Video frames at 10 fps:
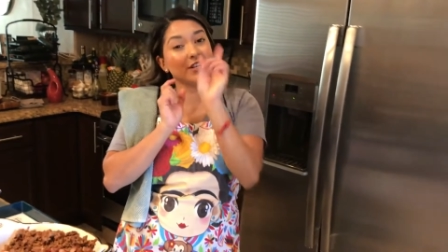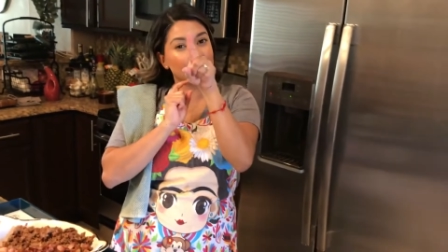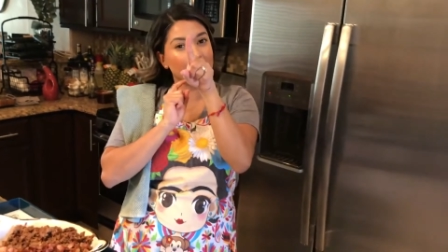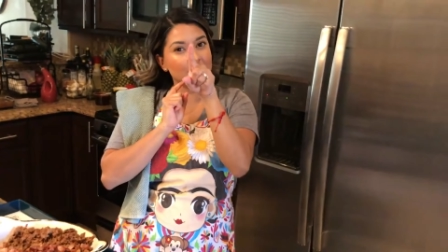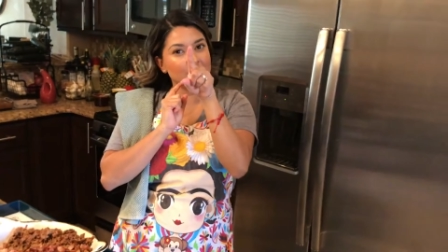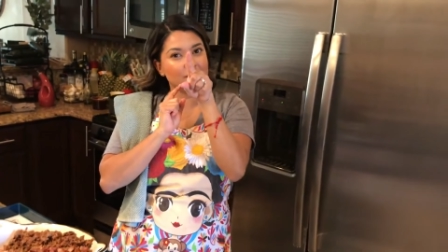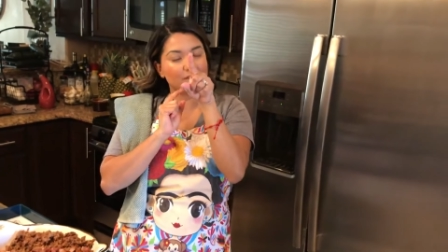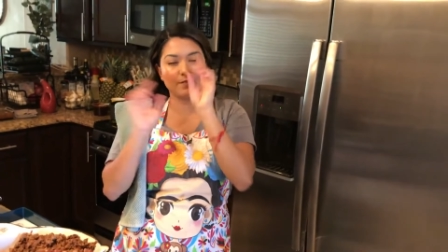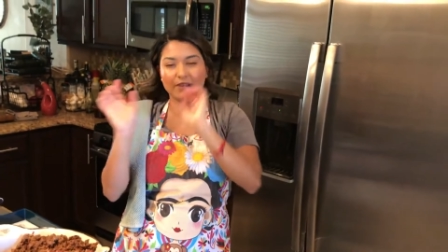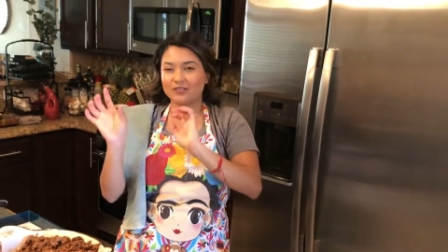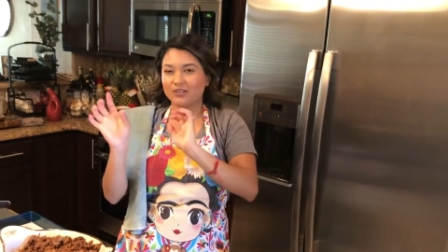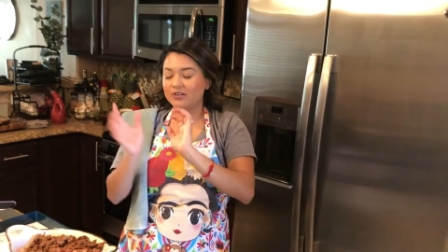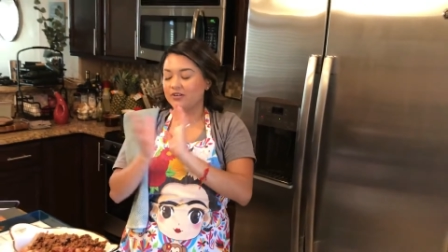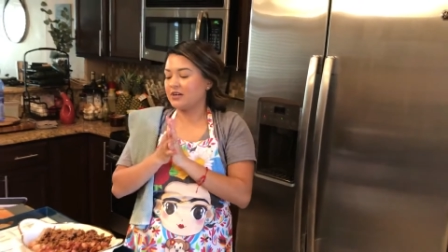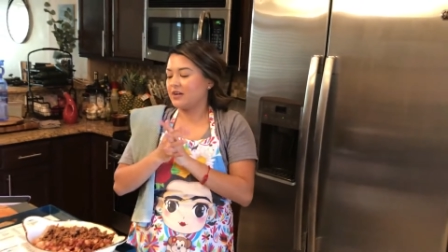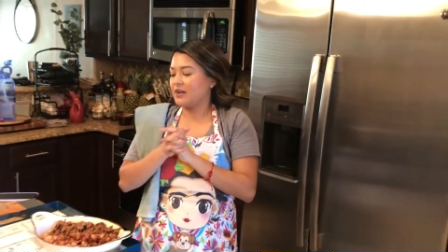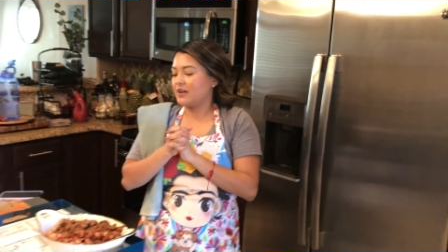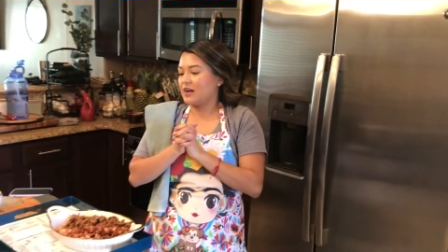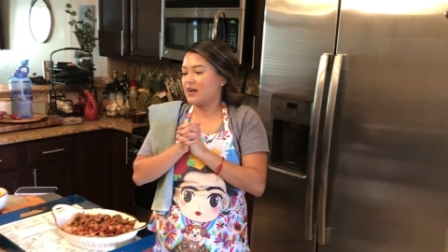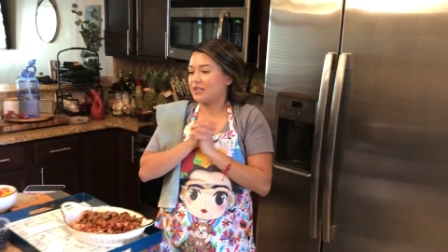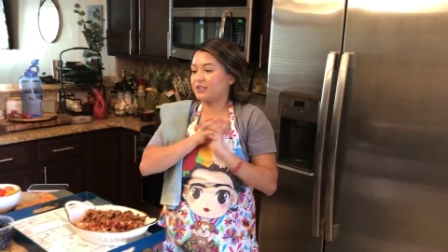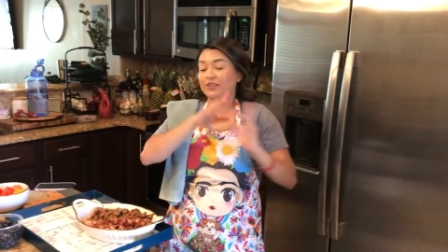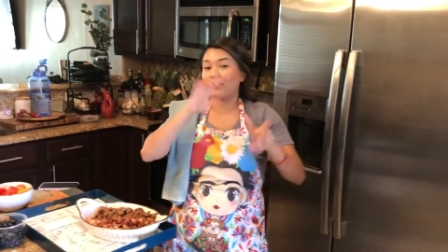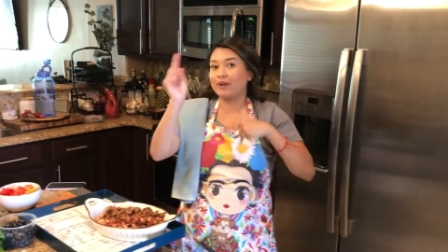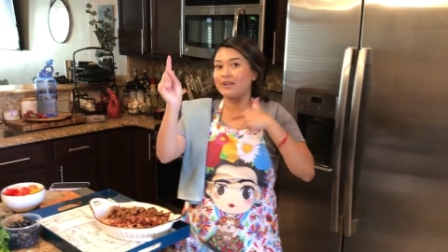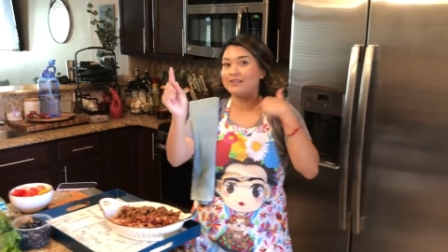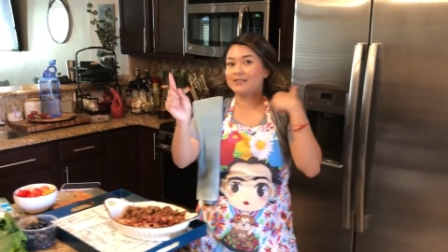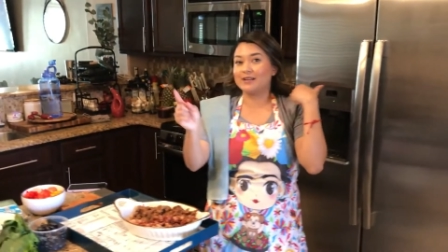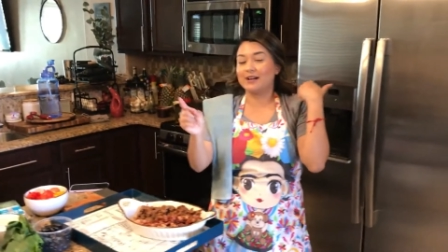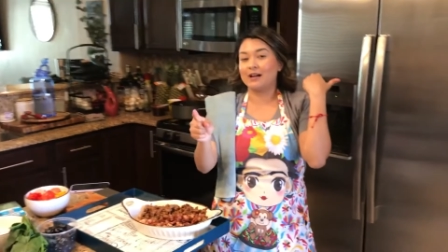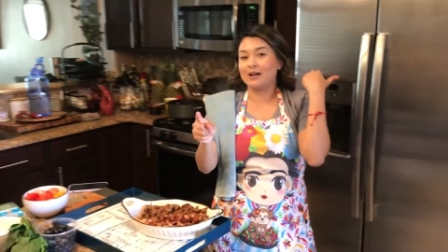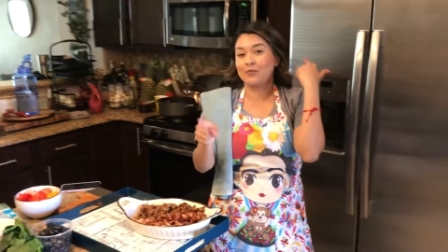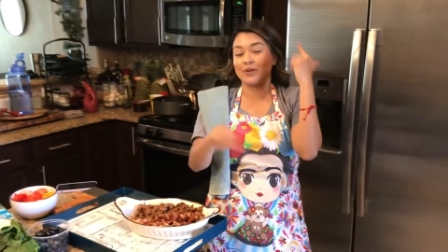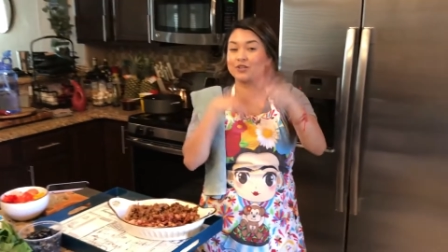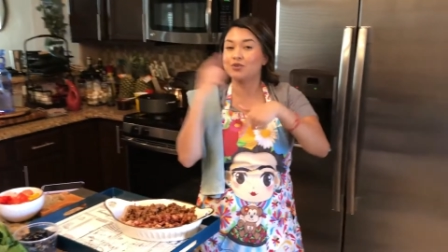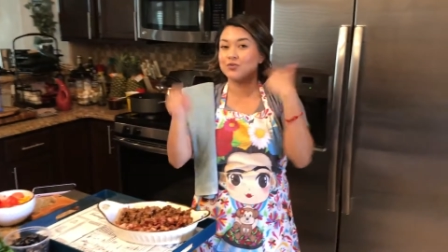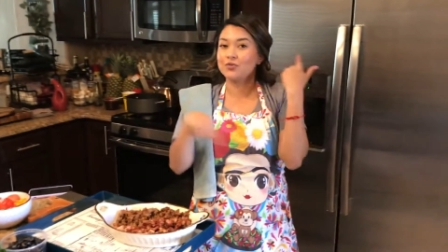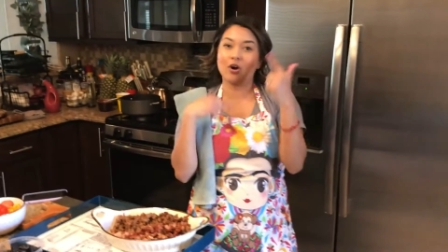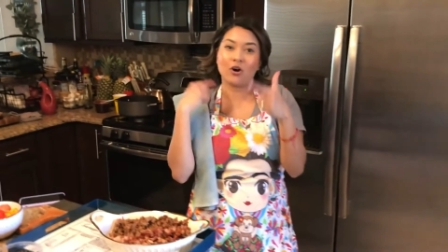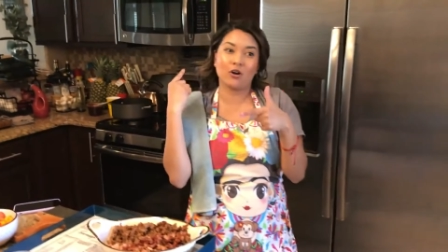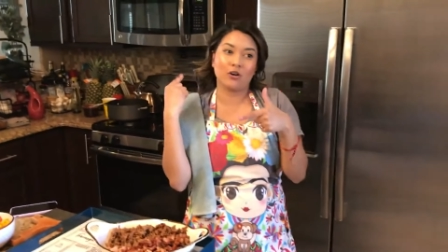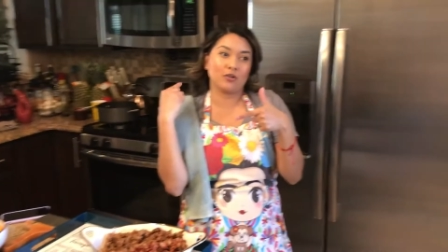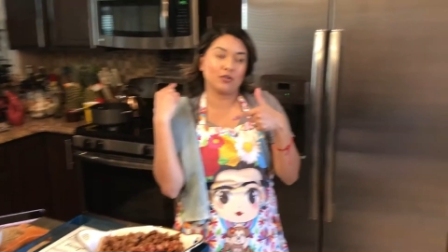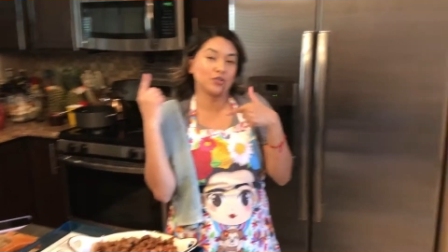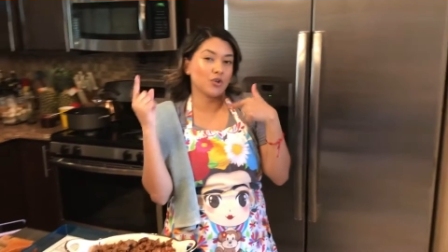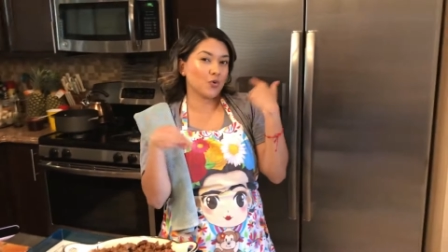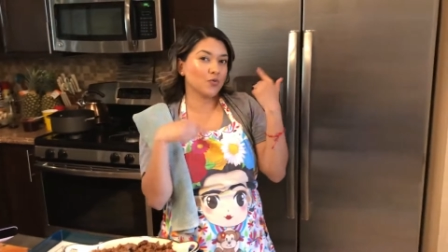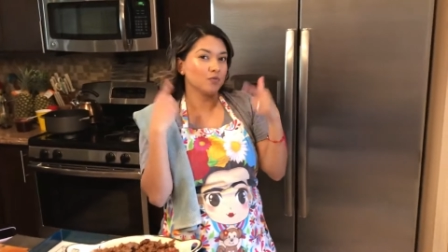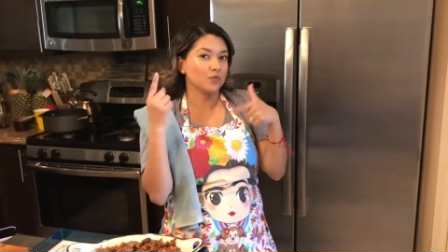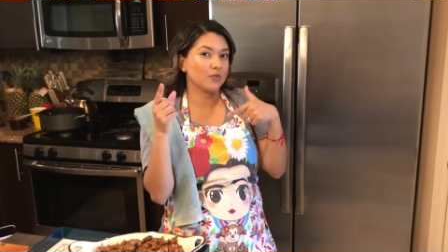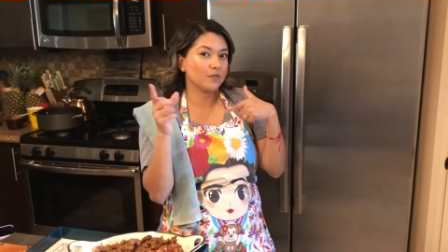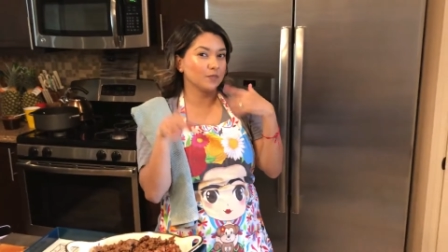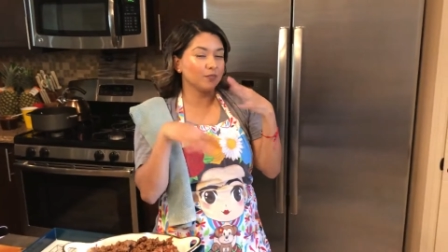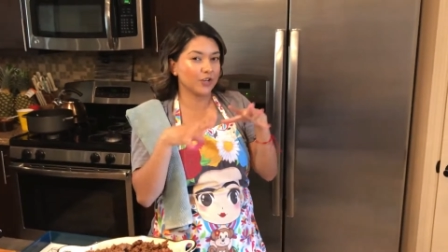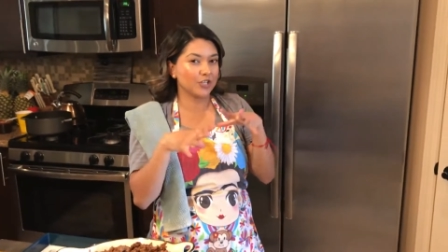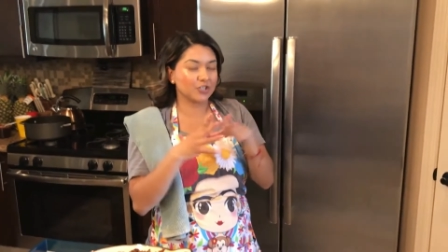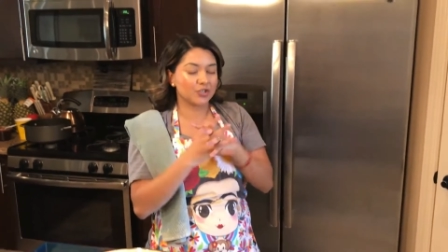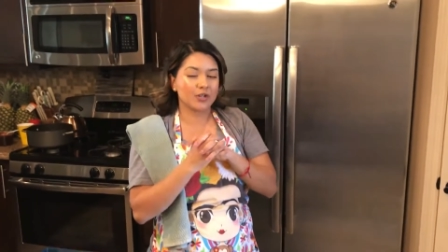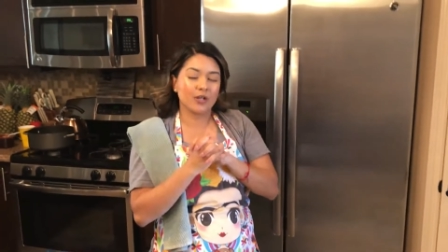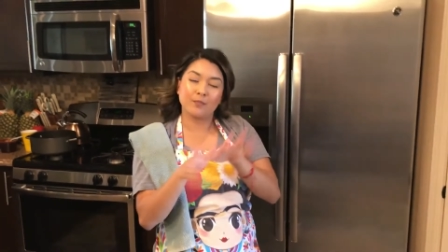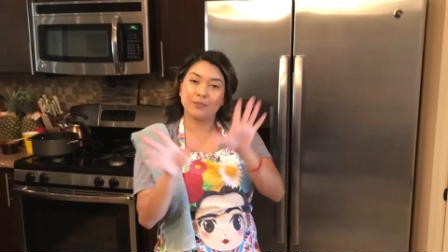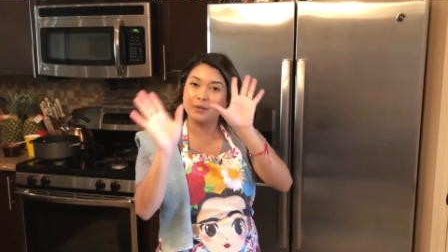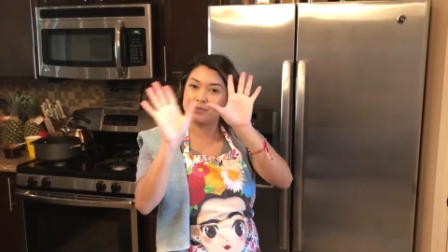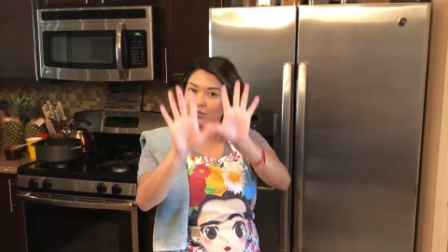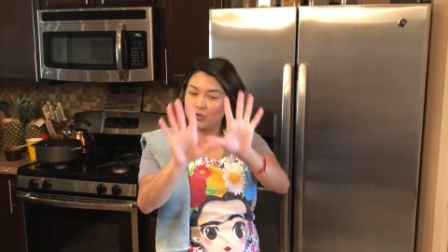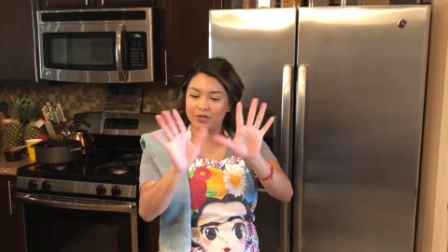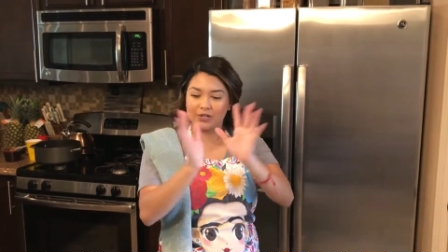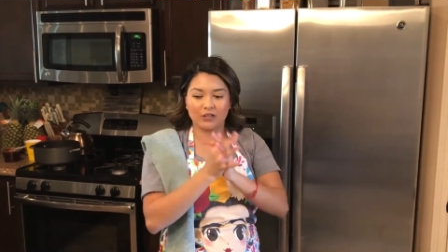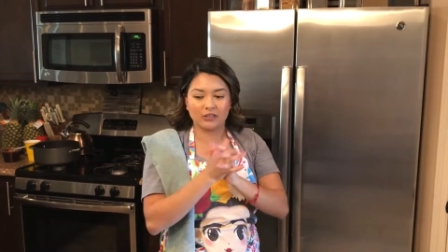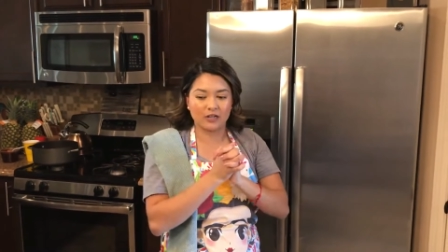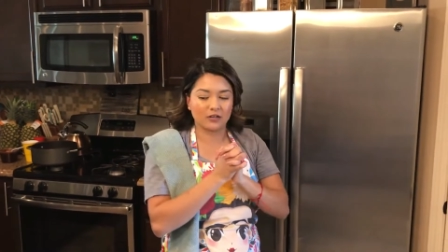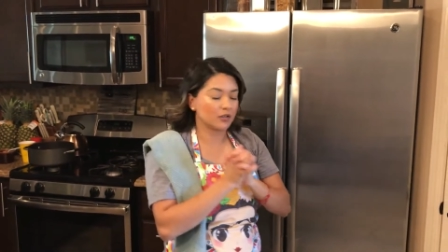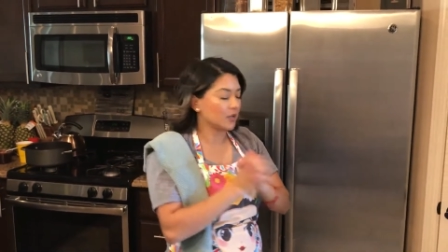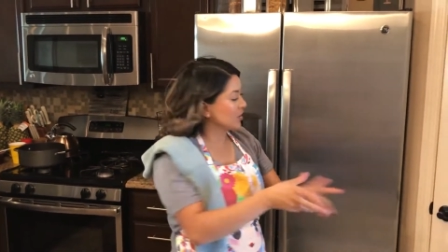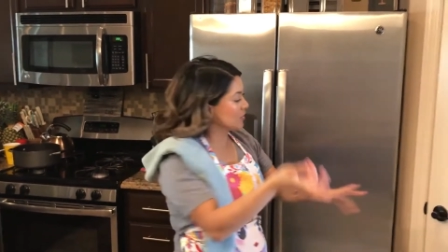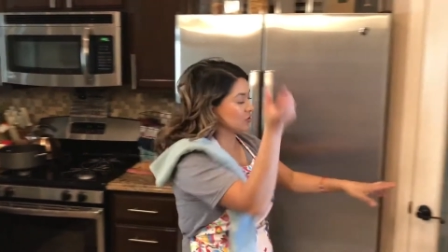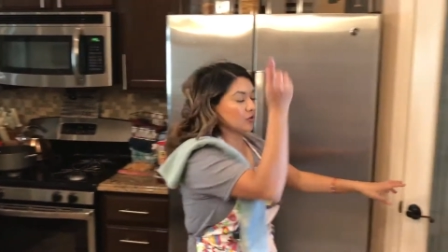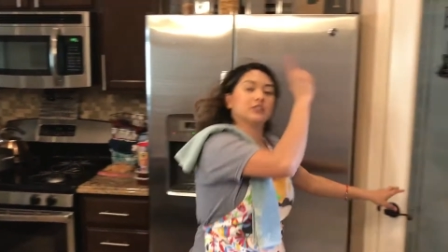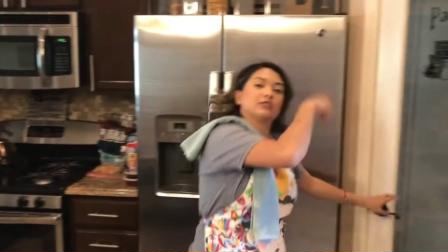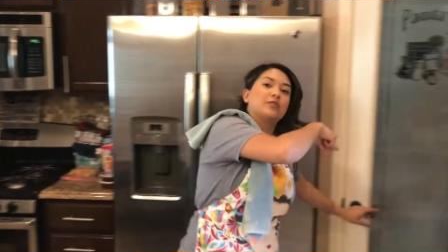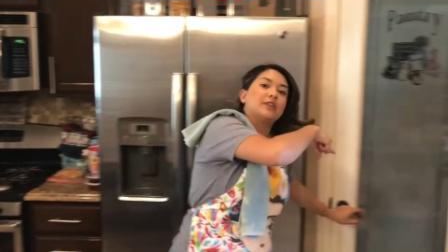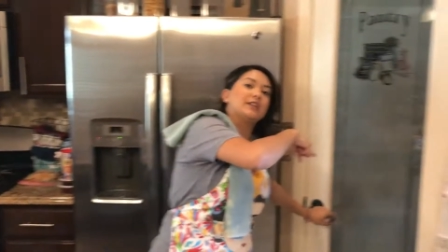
KitchenAid mixer, so that way we can do our dough from fresh, but I'm still waiting on that. So let's go ahead